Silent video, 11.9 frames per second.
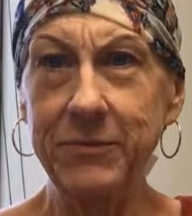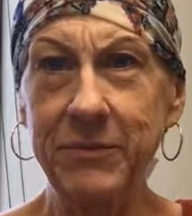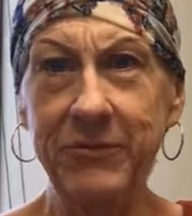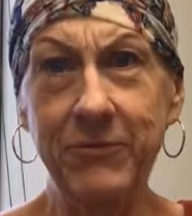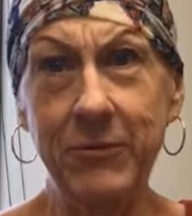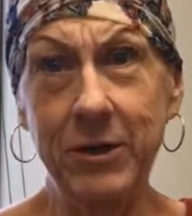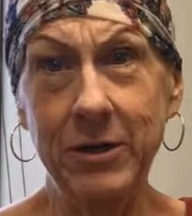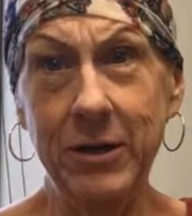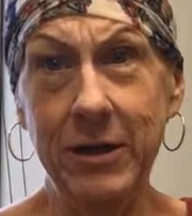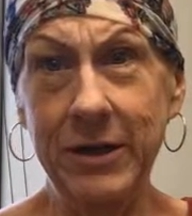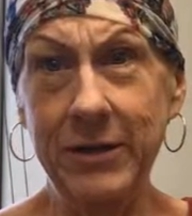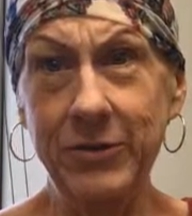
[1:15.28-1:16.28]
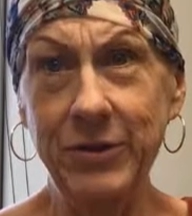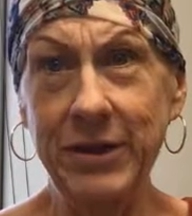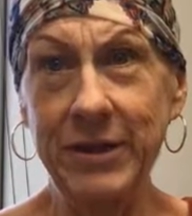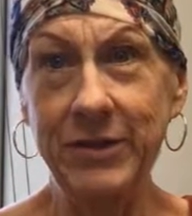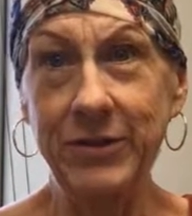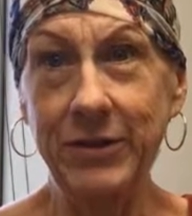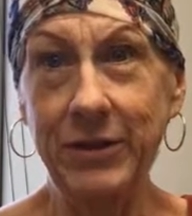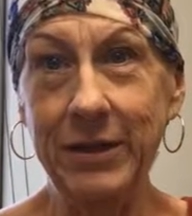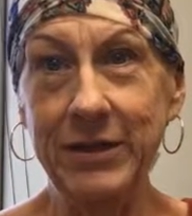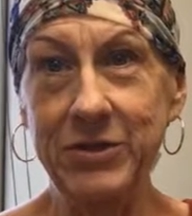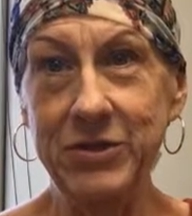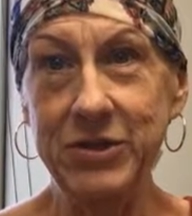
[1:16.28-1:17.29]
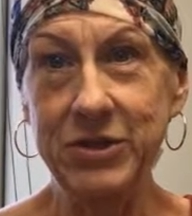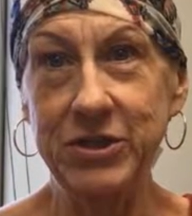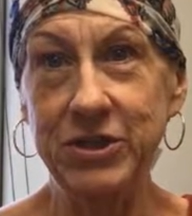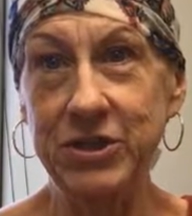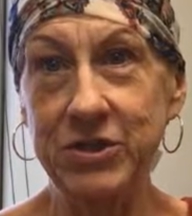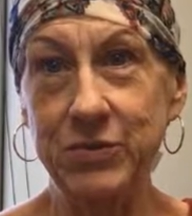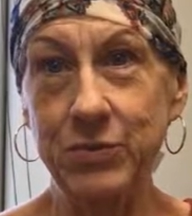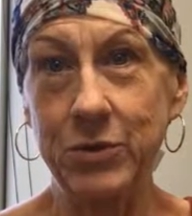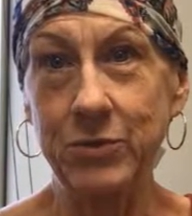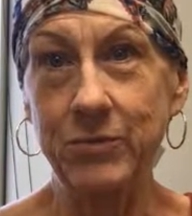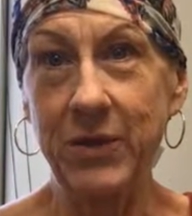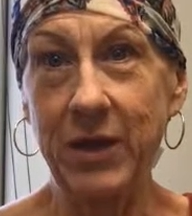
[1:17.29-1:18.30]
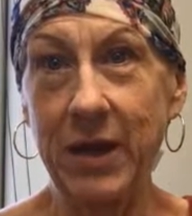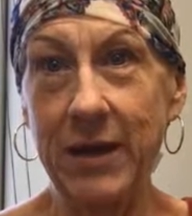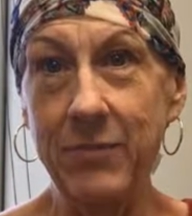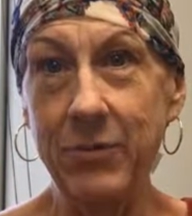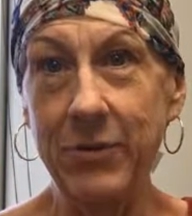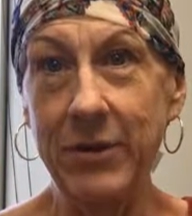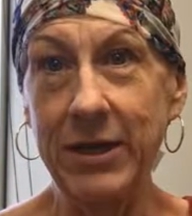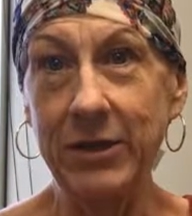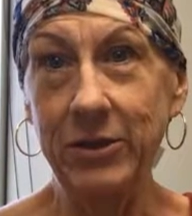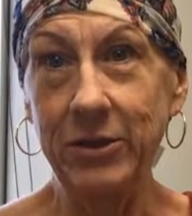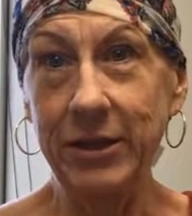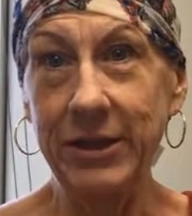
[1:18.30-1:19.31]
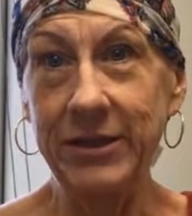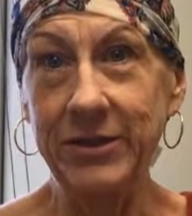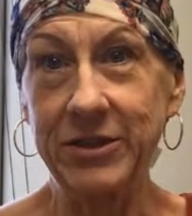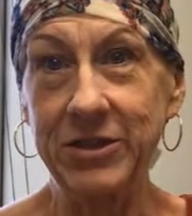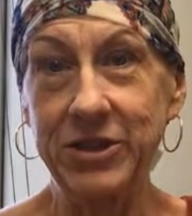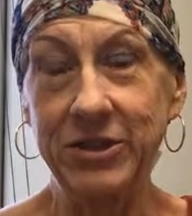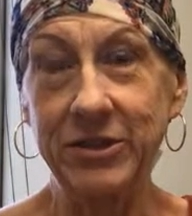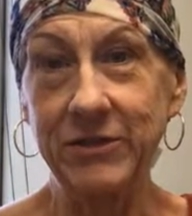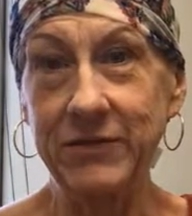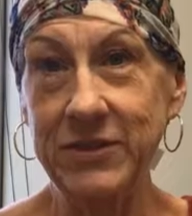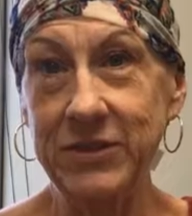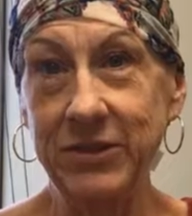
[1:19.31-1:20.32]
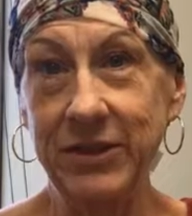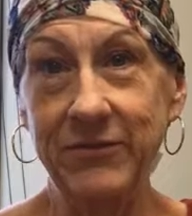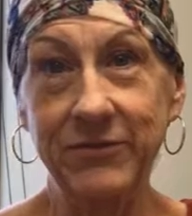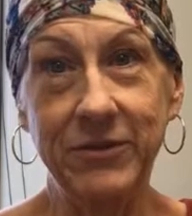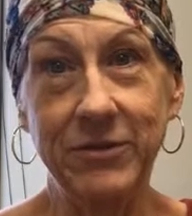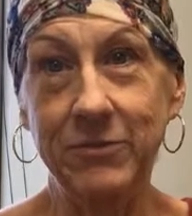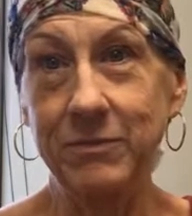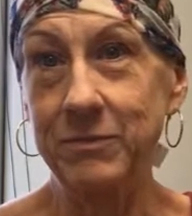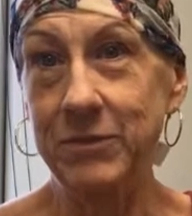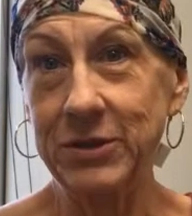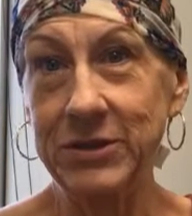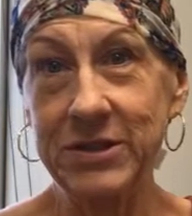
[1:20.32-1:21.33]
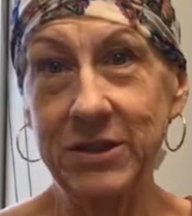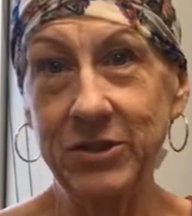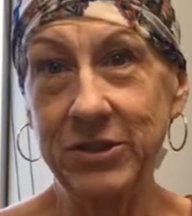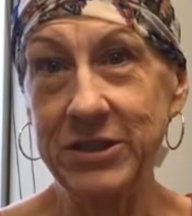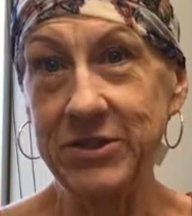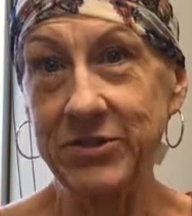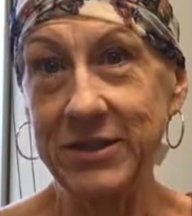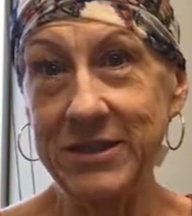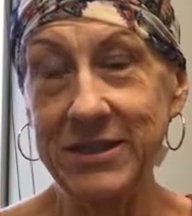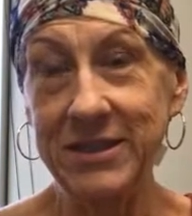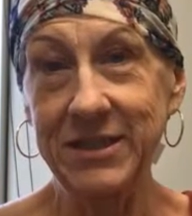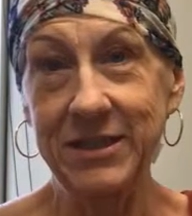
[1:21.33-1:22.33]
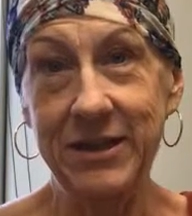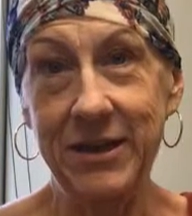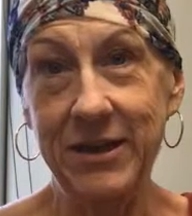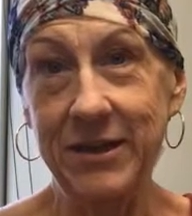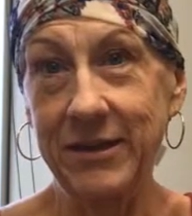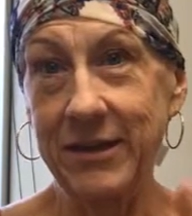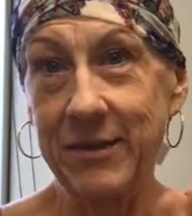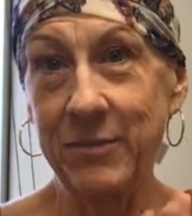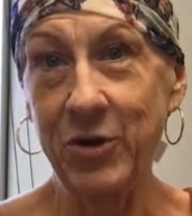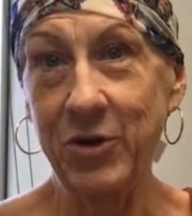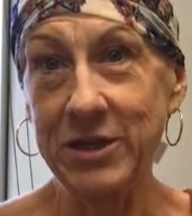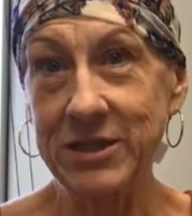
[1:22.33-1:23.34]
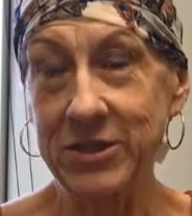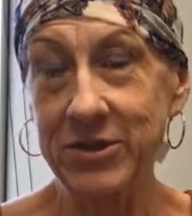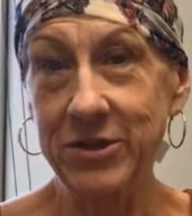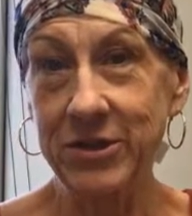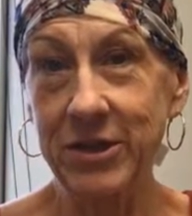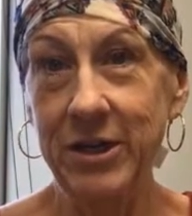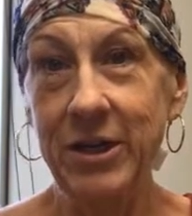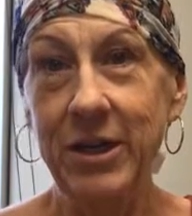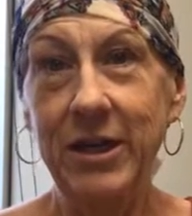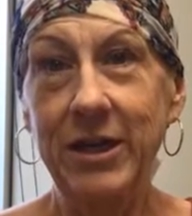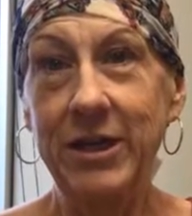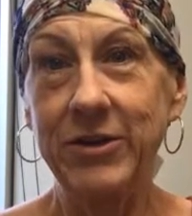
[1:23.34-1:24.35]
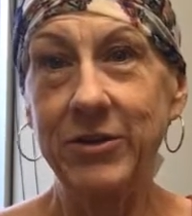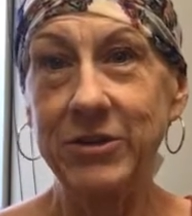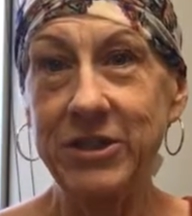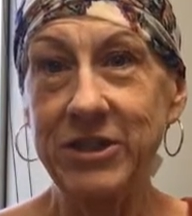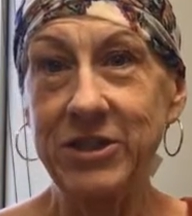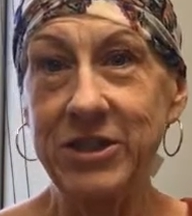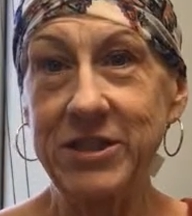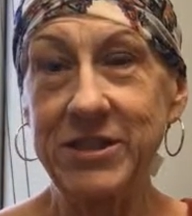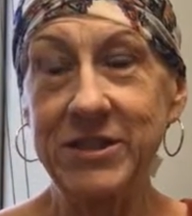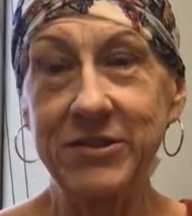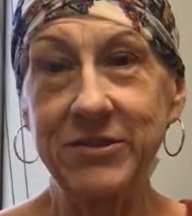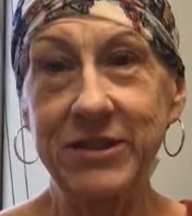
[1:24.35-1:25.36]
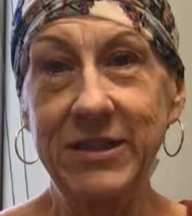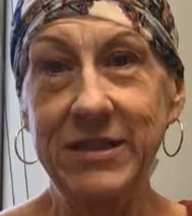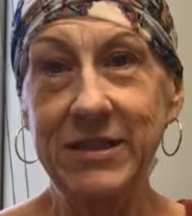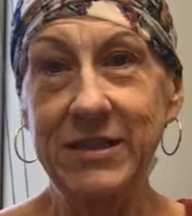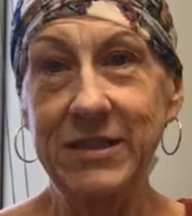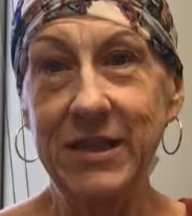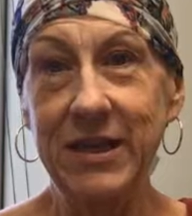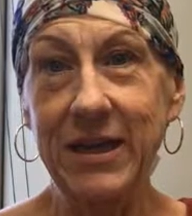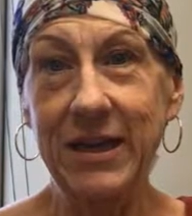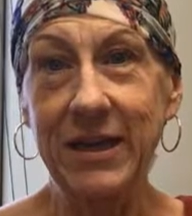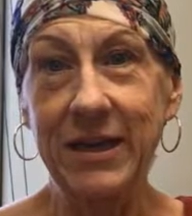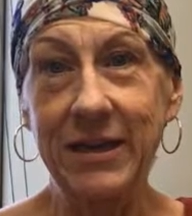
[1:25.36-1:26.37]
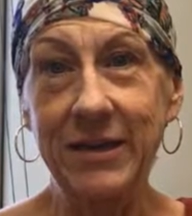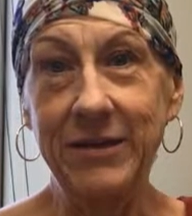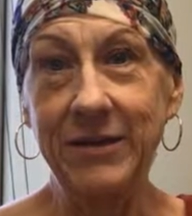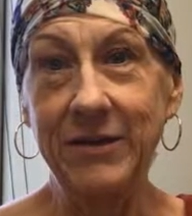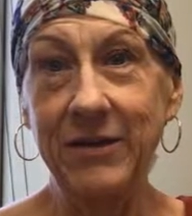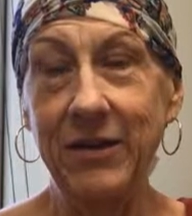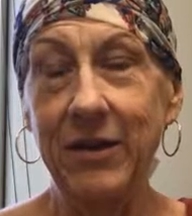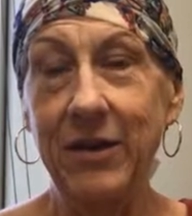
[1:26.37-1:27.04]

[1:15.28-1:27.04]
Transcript: Before I owned a Kindle, I used to just roam the library looking at the shelves, looking for books that looked interesting, and I came across her and her Duchess series, and